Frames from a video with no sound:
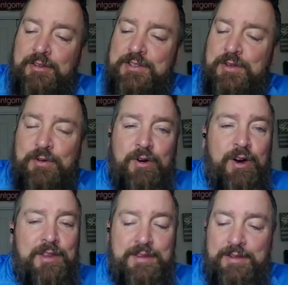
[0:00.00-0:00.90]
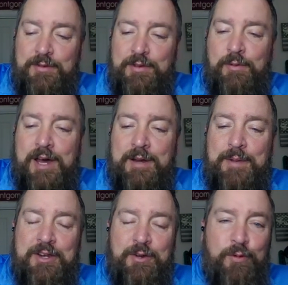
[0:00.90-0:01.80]
too on the
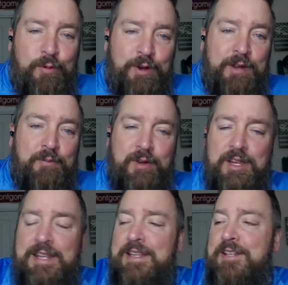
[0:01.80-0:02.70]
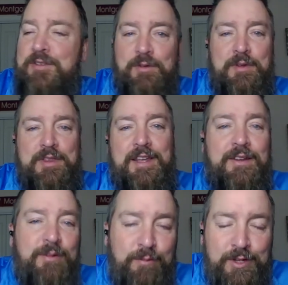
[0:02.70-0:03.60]
Wanamaker organ. What can they do with
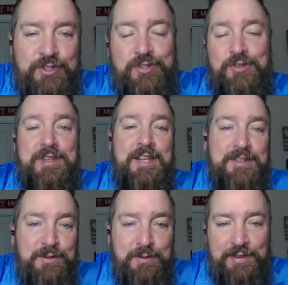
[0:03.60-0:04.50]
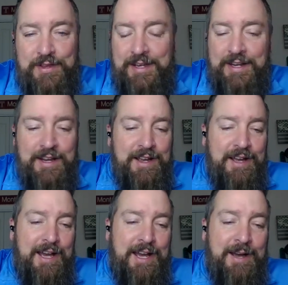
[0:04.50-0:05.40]
it? What should they do with it?
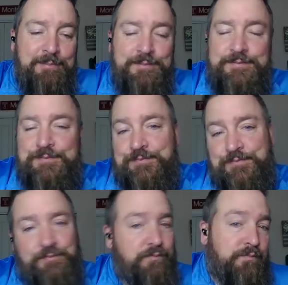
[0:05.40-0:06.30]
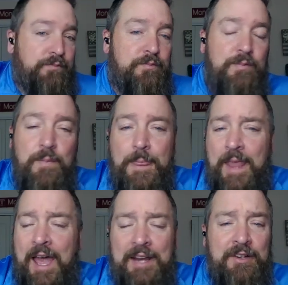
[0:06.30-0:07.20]
I
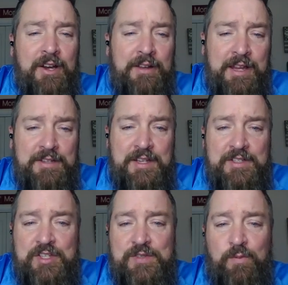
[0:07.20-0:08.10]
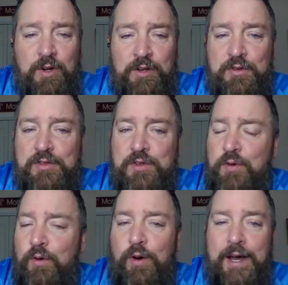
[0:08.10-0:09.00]
don't know. It's just one of those
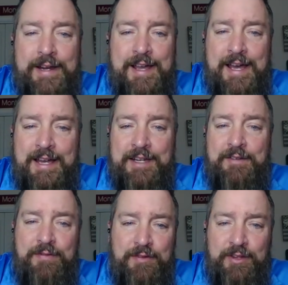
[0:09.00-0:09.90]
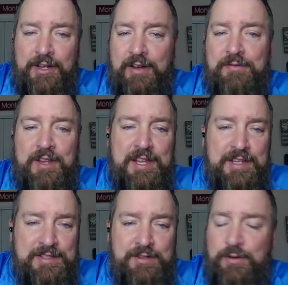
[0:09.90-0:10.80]
cool, iconic Philadelphia
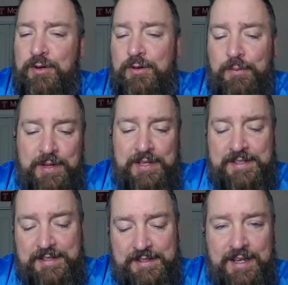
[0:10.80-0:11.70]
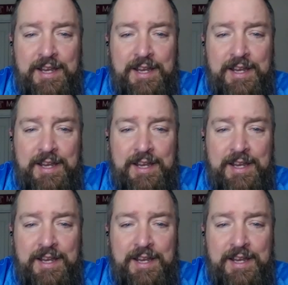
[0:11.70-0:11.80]
historical pieces.